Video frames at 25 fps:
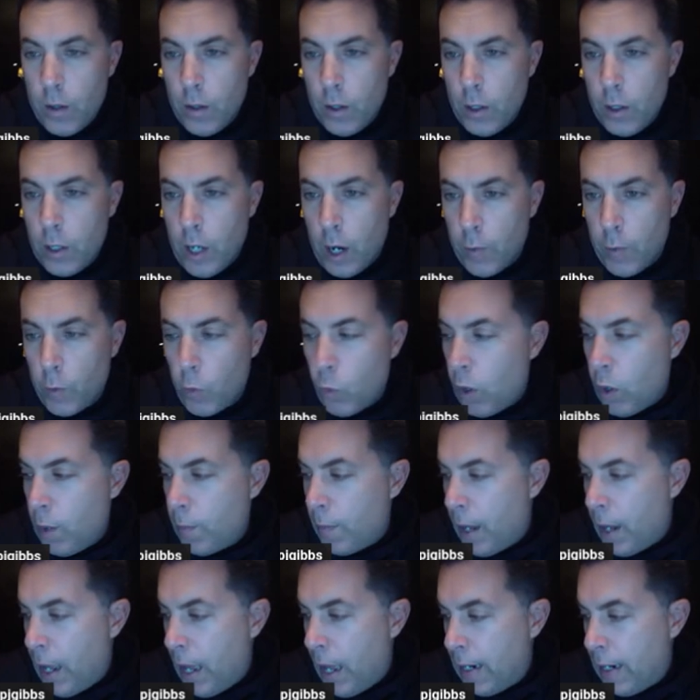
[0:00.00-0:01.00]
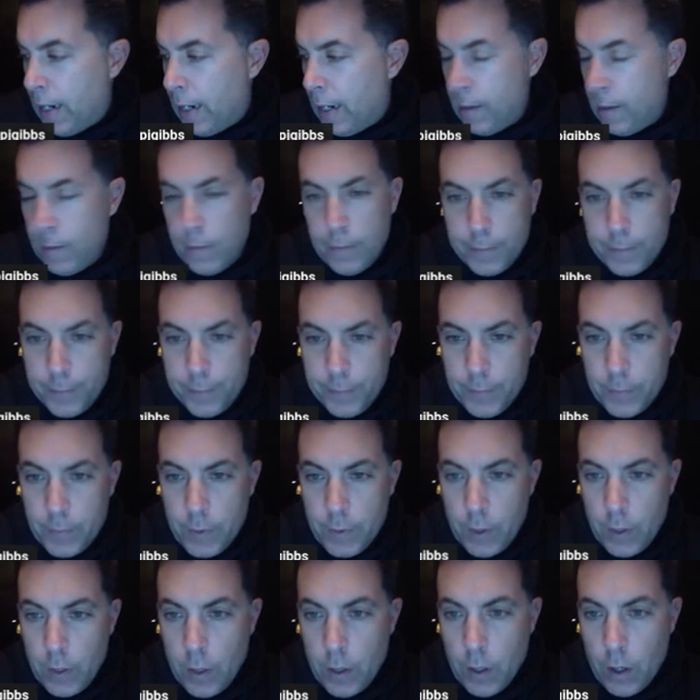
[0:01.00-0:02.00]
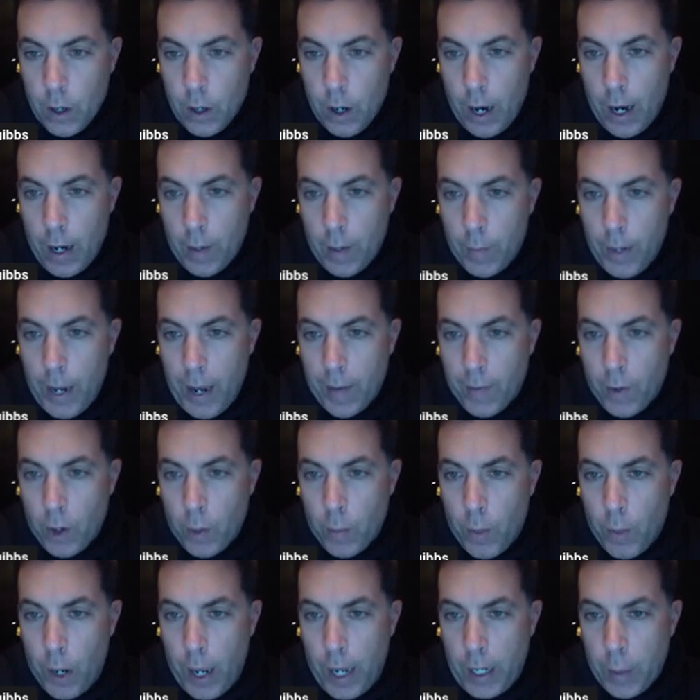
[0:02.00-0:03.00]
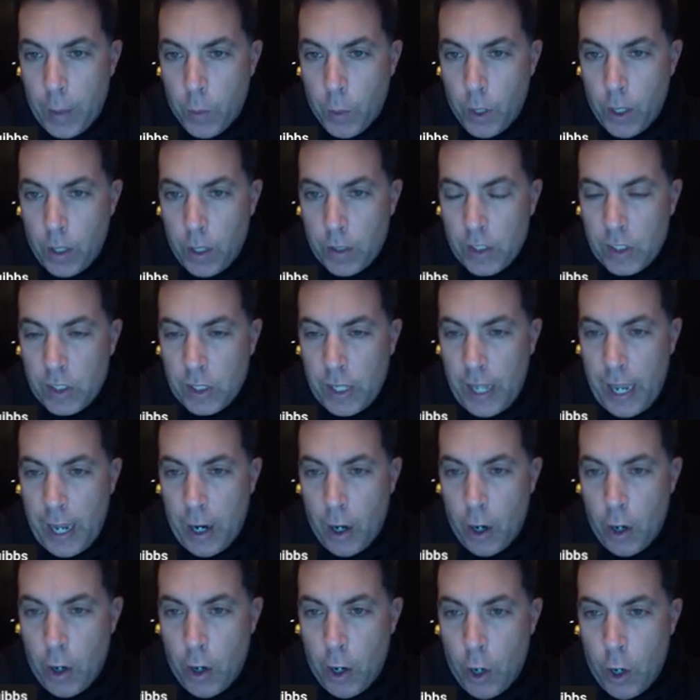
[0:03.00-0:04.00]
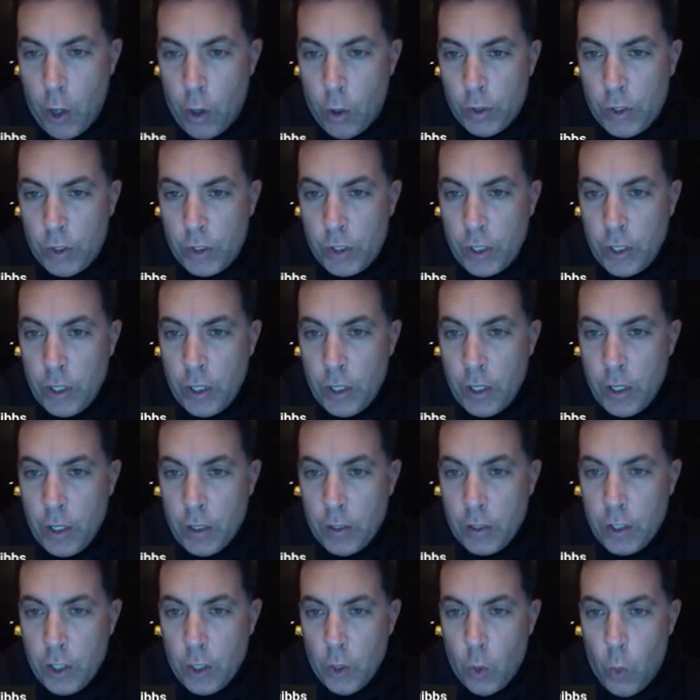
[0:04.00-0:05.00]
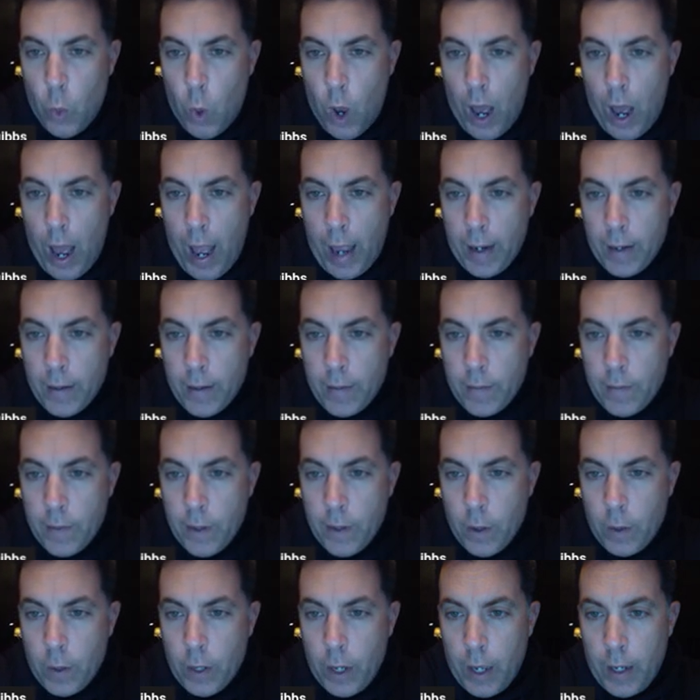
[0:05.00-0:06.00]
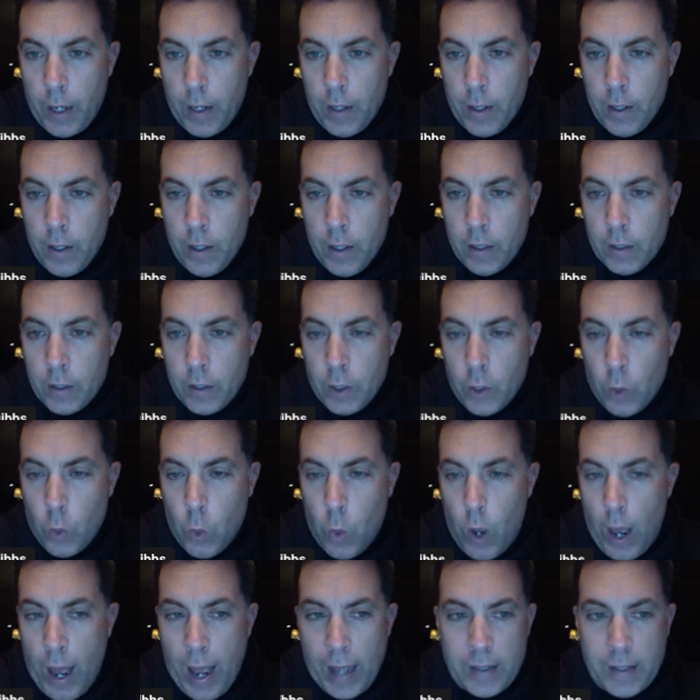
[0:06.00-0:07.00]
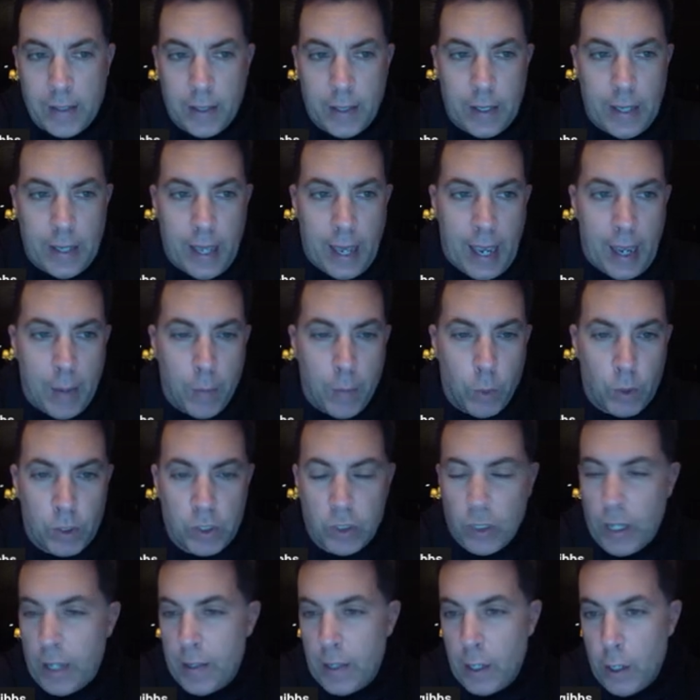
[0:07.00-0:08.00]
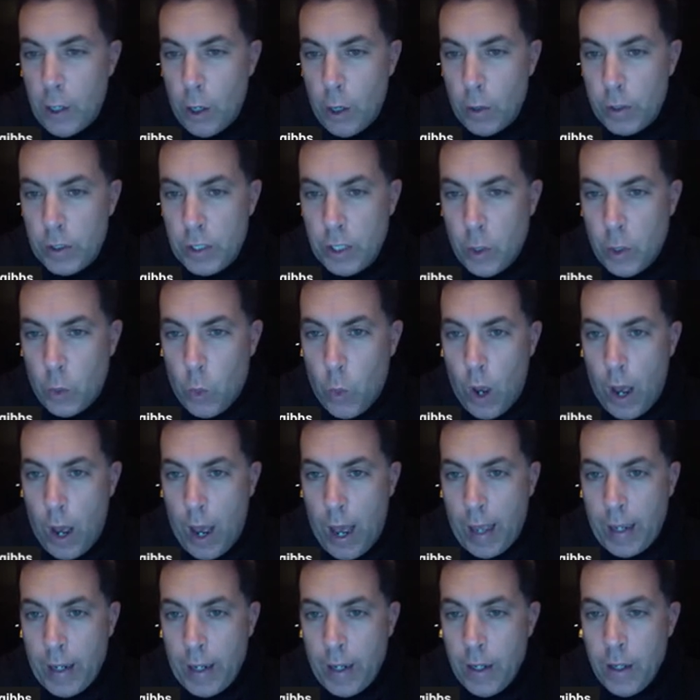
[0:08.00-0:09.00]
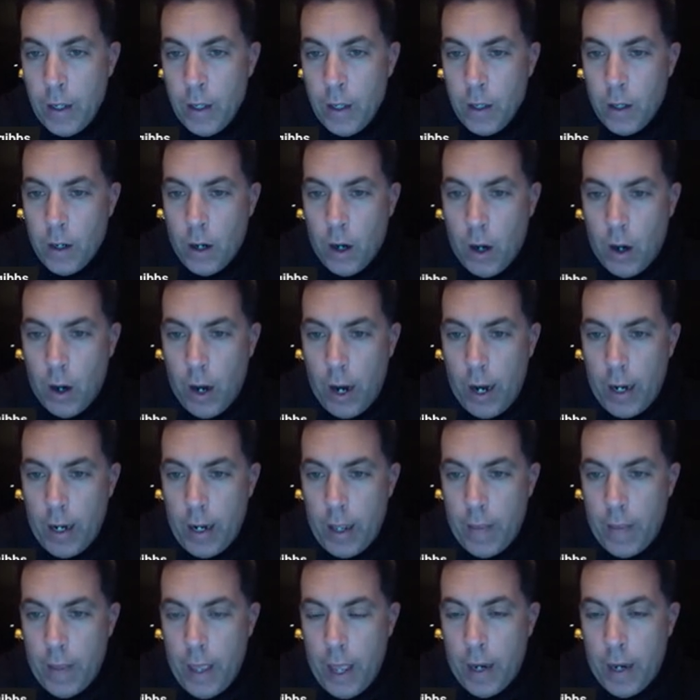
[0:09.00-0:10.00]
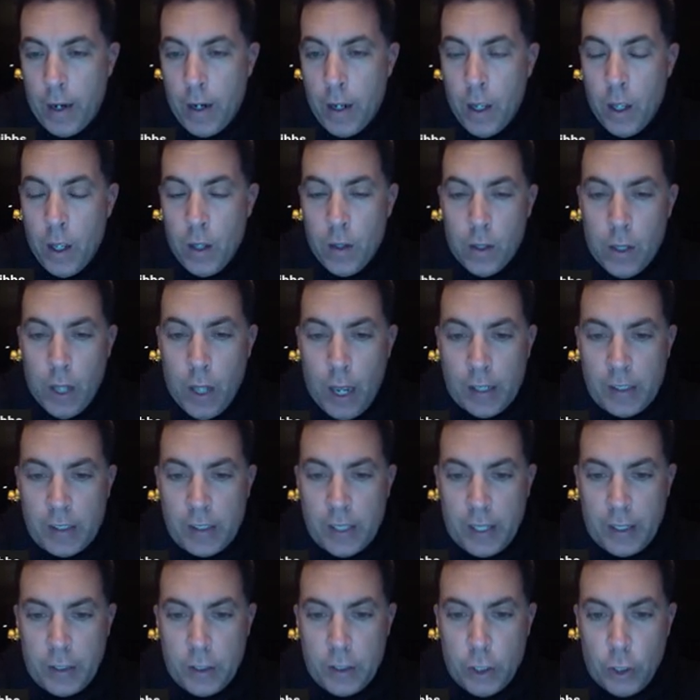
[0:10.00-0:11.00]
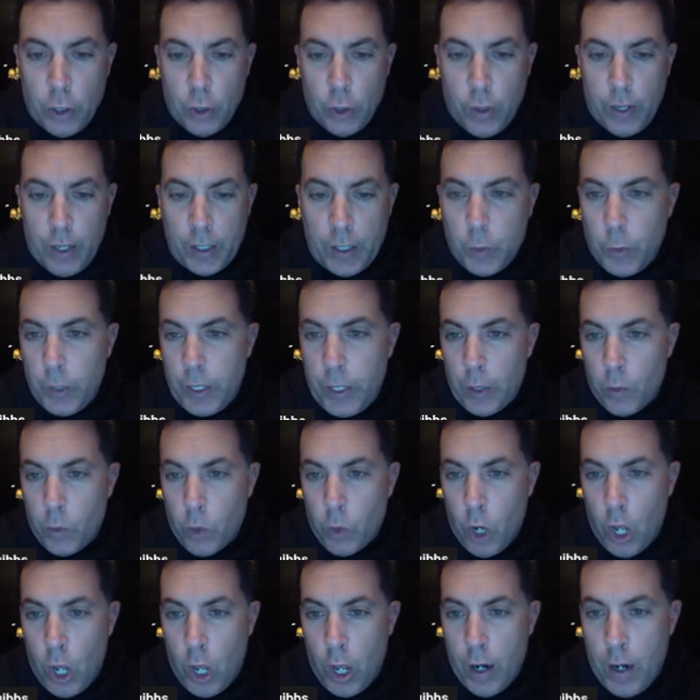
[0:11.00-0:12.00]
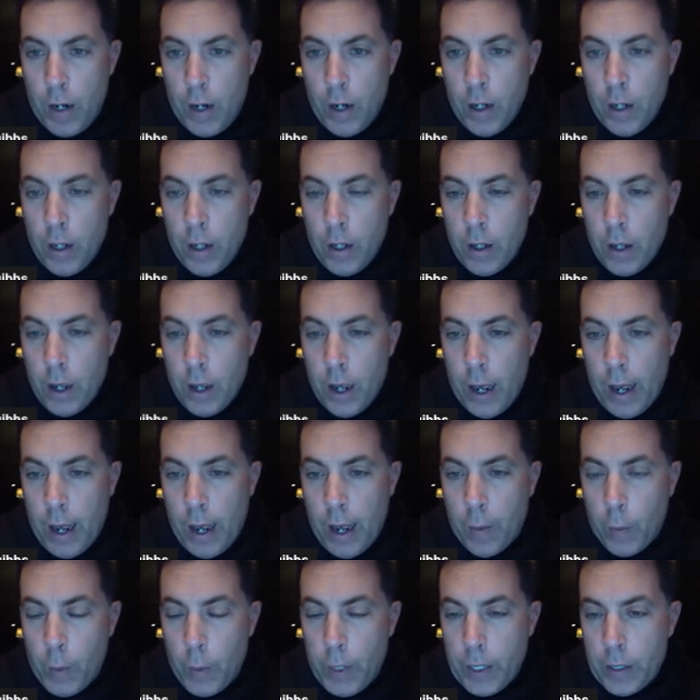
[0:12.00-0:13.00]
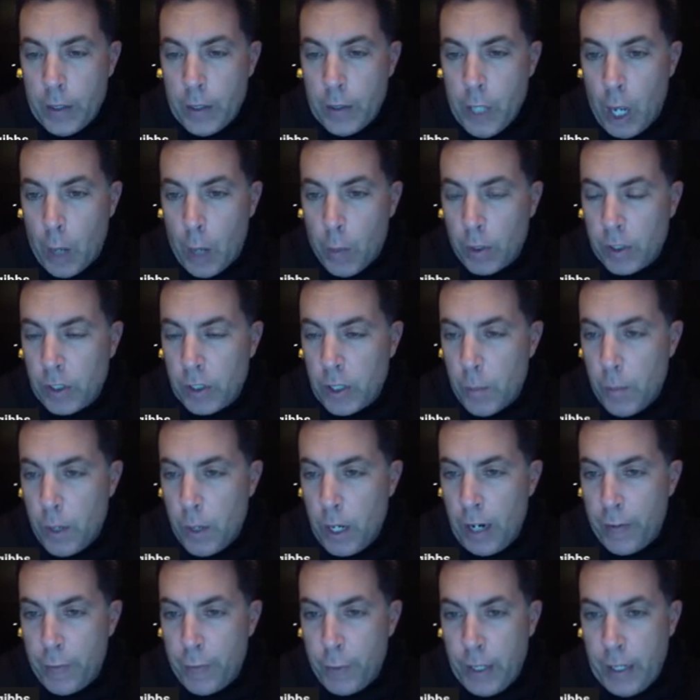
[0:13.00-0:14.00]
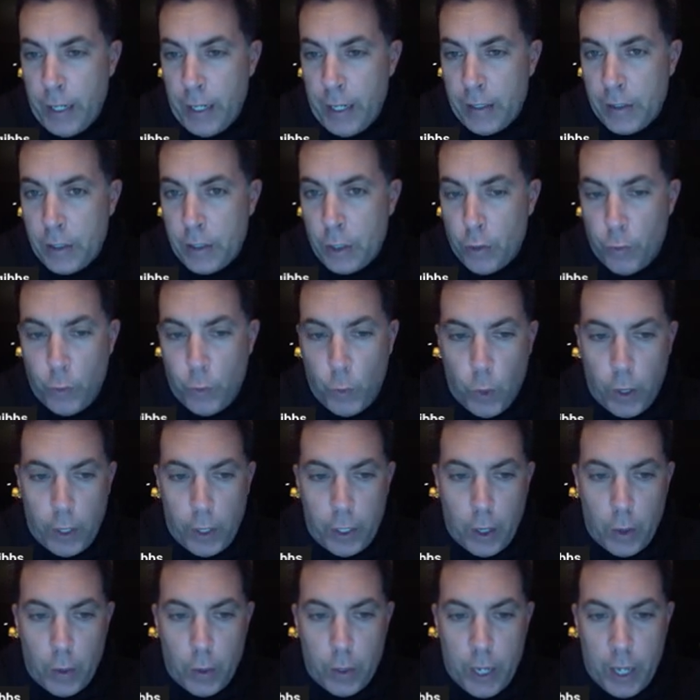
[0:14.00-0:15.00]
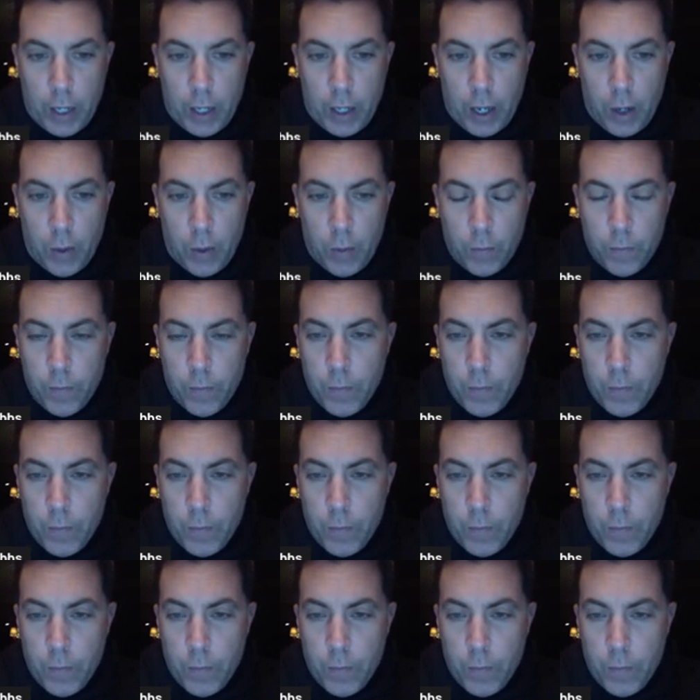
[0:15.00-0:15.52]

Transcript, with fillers: Cover one behind it. All right. And we have our mic and we're going to slant our nose to the Y. Okay. So the Y's in the game. We'll slant the nose to the Y. All right. And then nice thing too is we can run, uh, we can double somebody if we need to, if we want to go yellow.